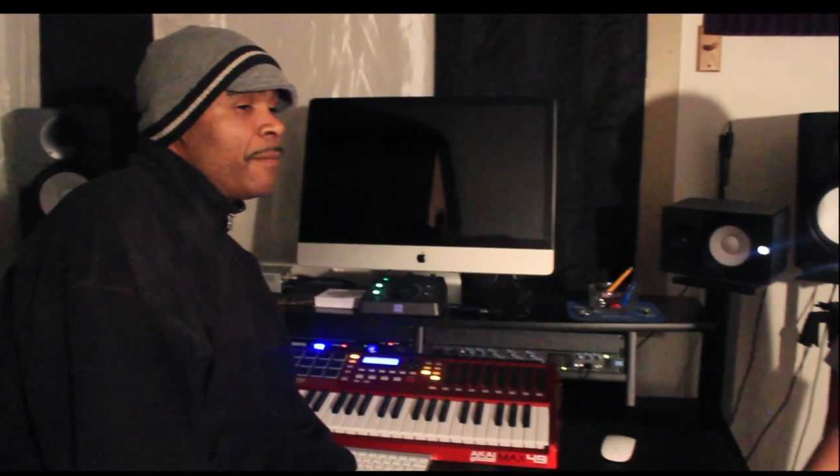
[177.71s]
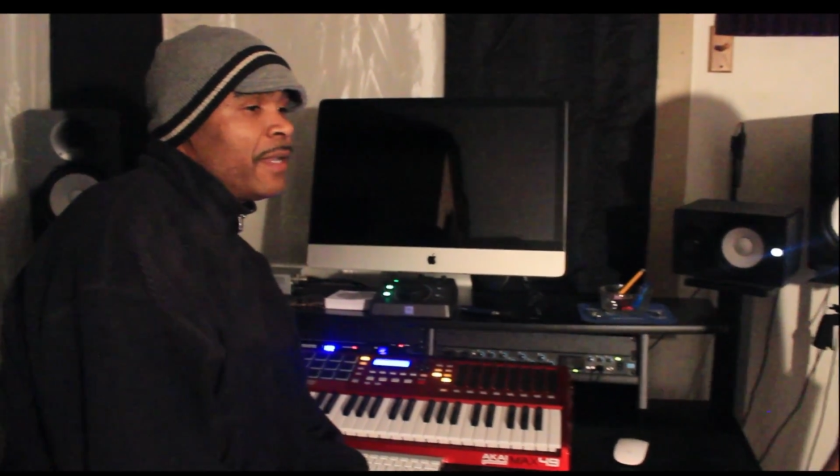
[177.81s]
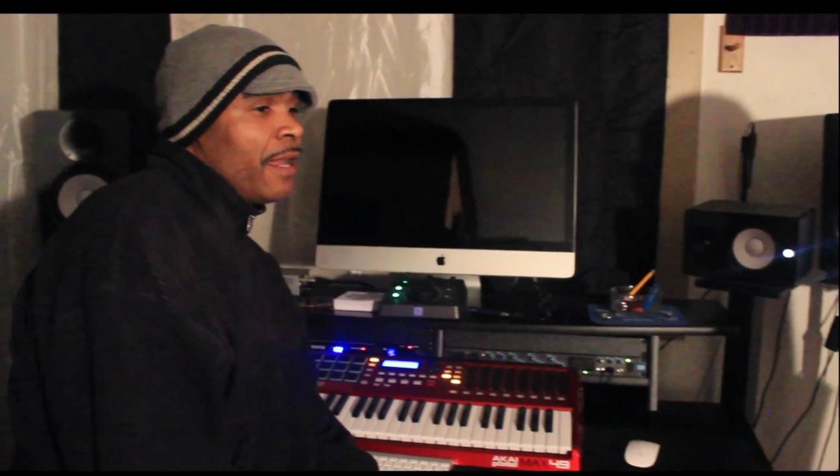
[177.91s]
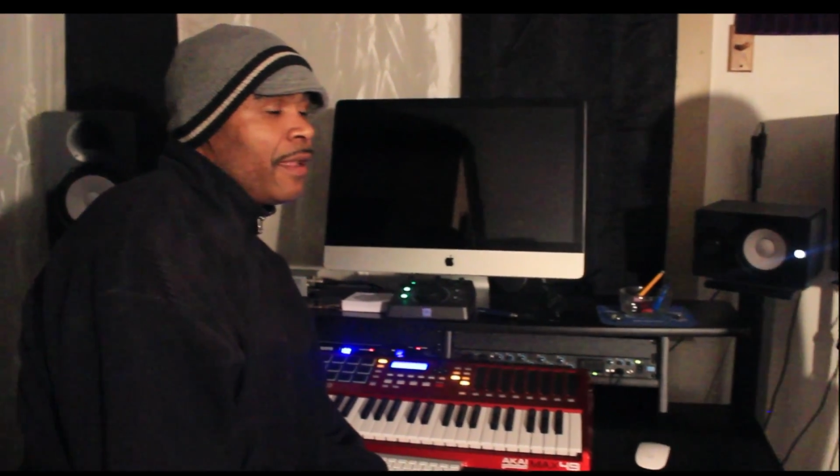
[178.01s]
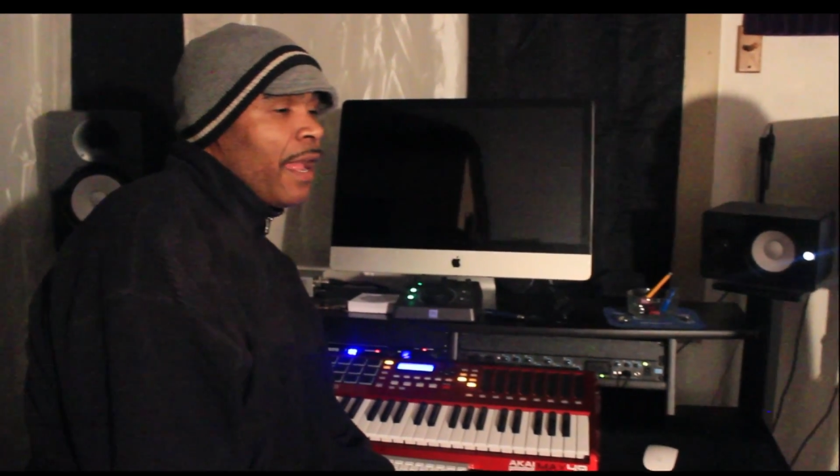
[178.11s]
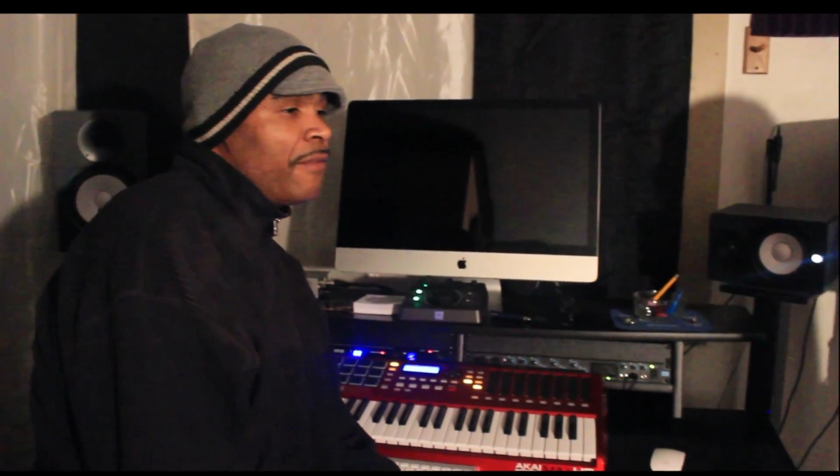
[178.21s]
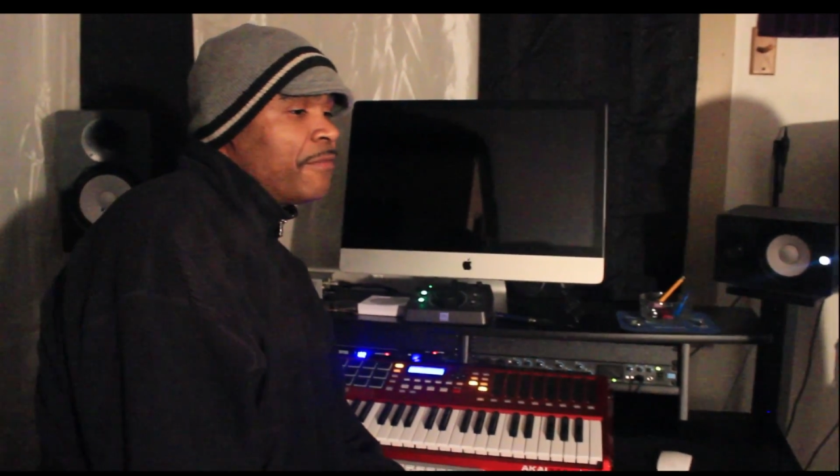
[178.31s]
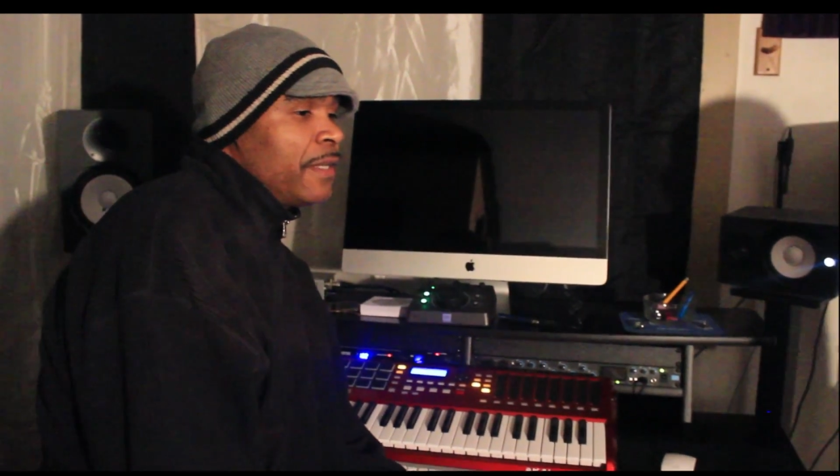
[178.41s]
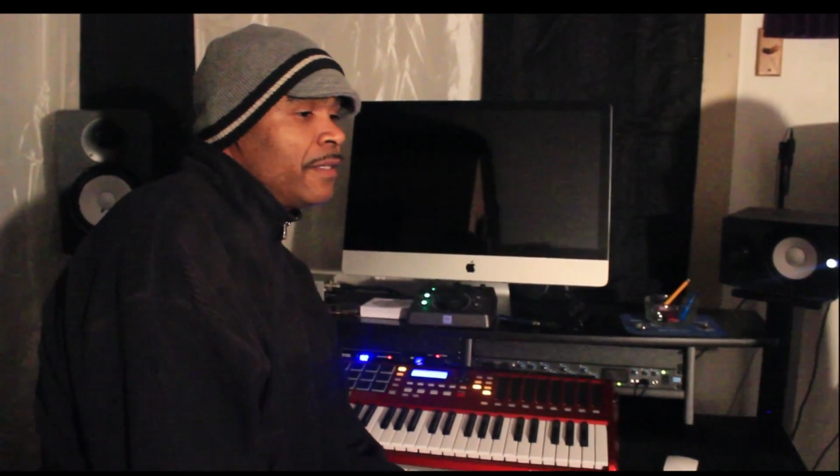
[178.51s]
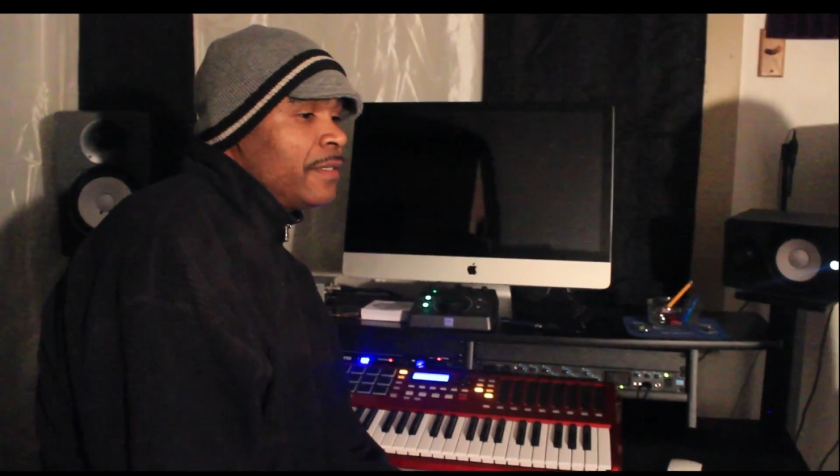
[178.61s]
I mean, I
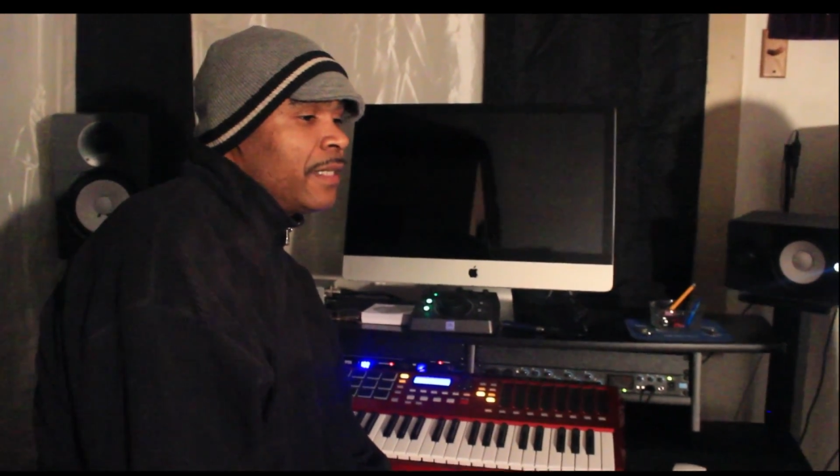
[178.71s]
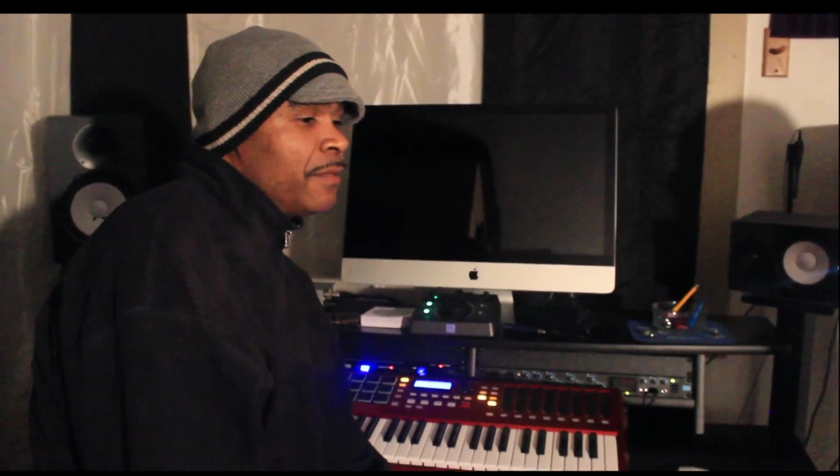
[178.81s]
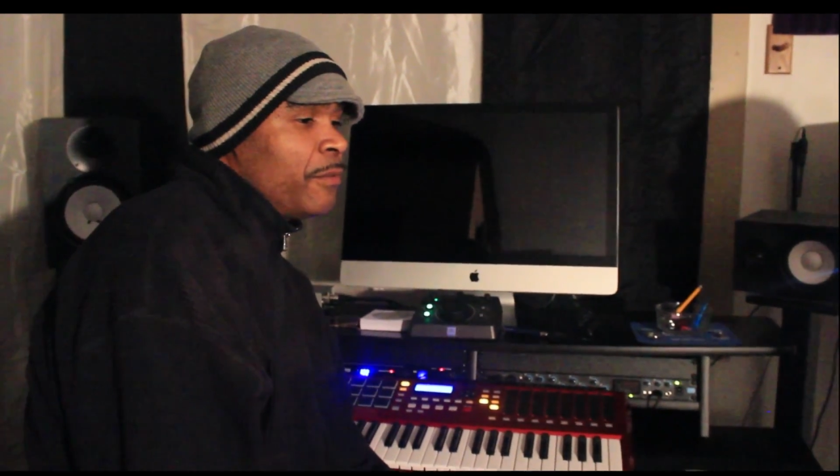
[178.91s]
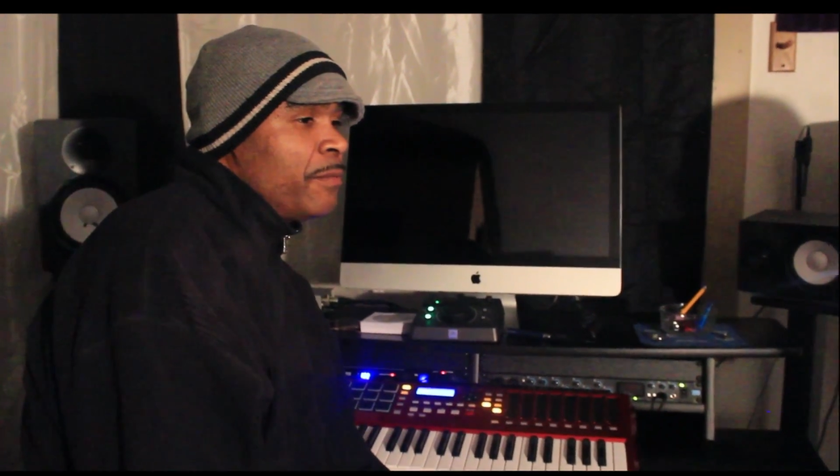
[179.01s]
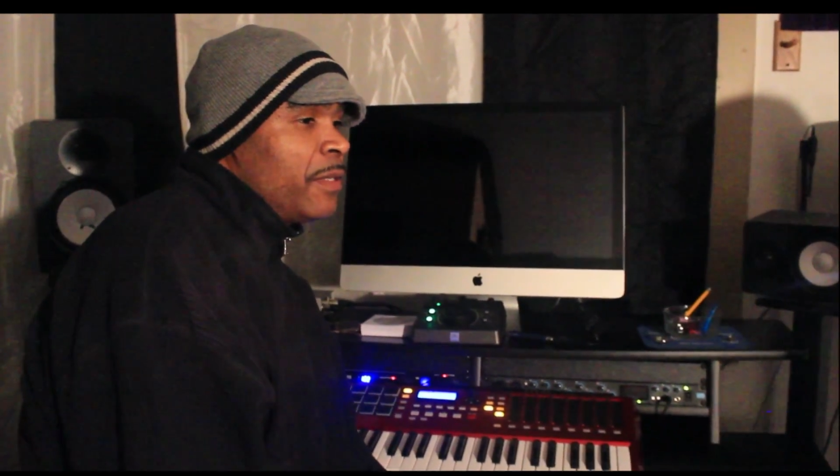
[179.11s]
feel that we